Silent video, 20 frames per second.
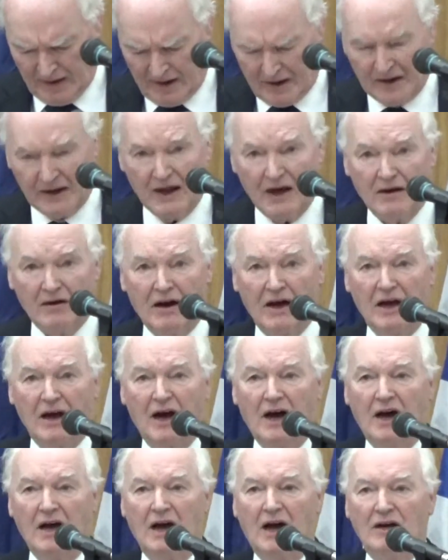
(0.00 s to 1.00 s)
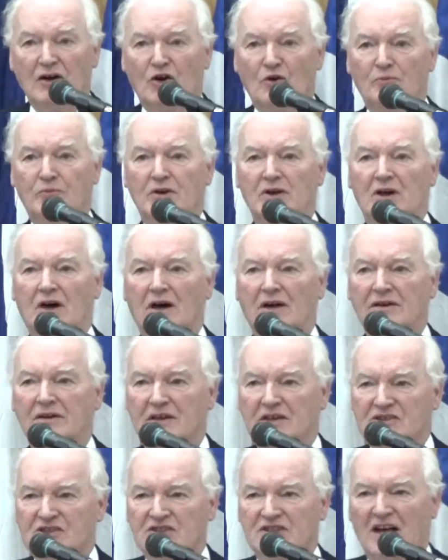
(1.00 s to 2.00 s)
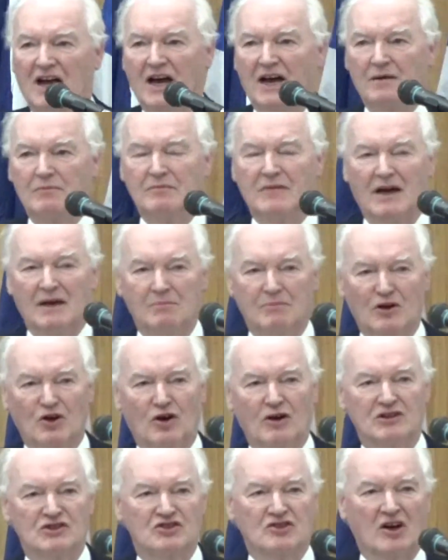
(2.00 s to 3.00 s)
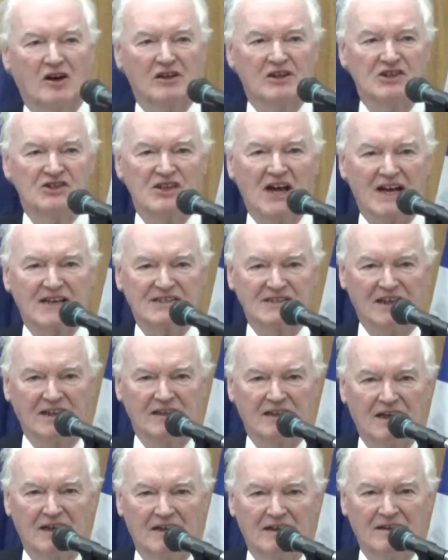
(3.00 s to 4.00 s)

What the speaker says: Now, I hope you understand my broad Scottish accent.